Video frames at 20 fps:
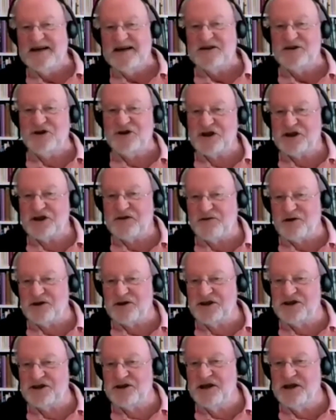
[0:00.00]
just for
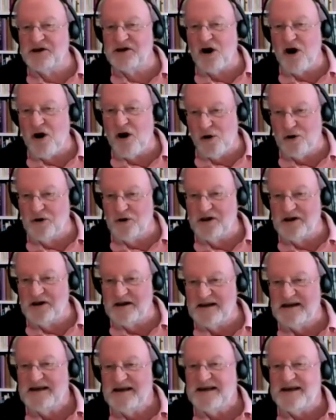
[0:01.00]
Tirol
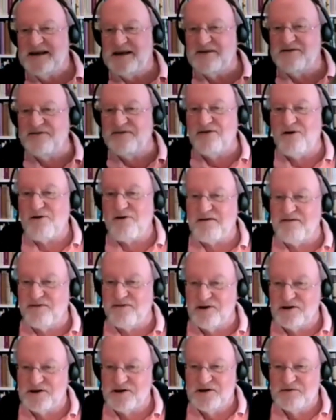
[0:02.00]
a
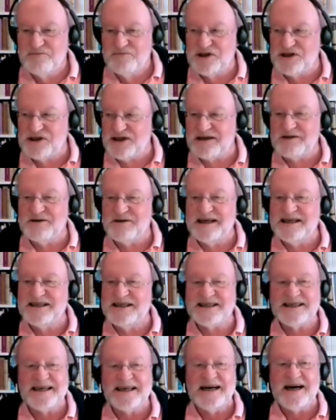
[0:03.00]
4-volume
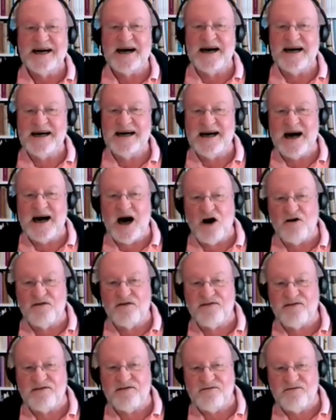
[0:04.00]
series
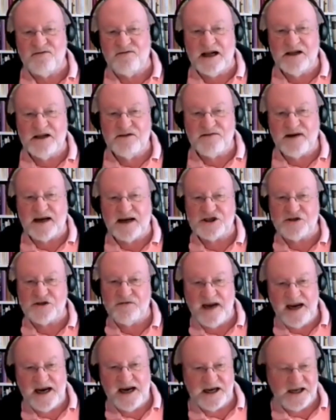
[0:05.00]
of
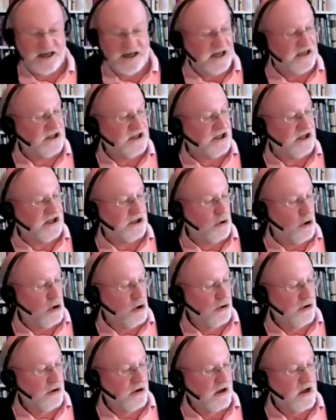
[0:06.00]
Wallfahrtswege in
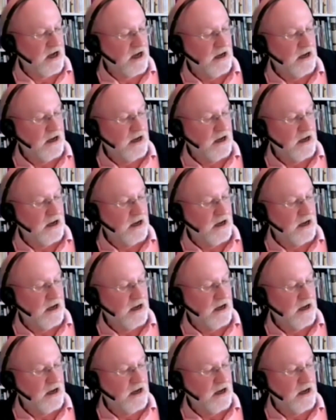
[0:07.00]
Tirol,